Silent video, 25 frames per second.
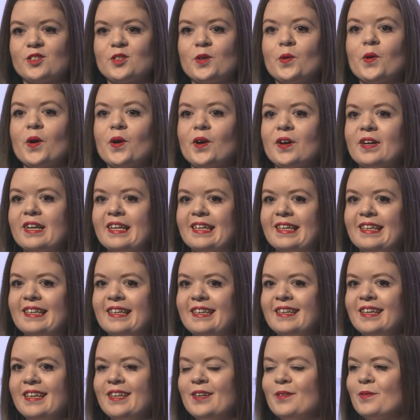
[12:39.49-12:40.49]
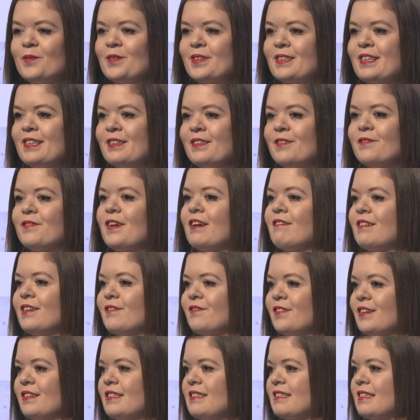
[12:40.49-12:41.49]
so early within the
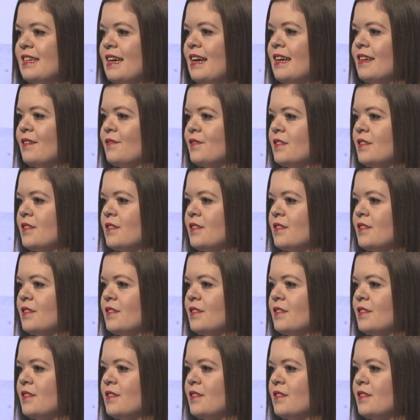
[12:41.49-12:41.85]
very first day